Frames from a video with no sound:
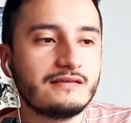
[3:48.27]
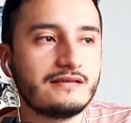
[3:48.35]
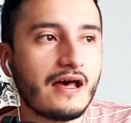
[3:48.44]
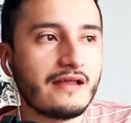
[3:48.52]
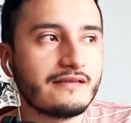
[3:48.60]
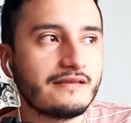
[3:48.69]

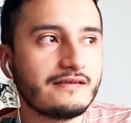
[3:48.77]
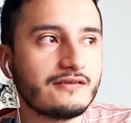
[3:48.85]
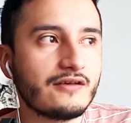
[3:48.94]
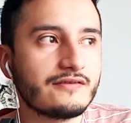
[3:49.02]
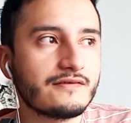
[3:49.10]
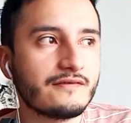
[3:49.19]
that did
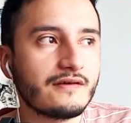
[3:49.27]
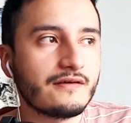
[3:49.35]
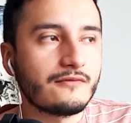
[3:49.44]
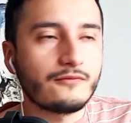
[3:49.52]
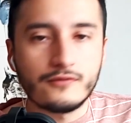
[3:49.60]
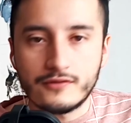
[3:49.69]
not
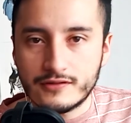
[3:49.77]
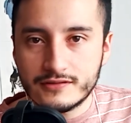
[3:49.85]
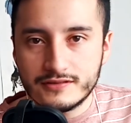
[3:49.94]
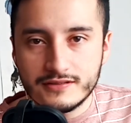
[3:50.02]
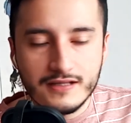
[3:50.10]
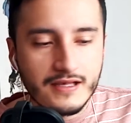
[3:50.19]
work.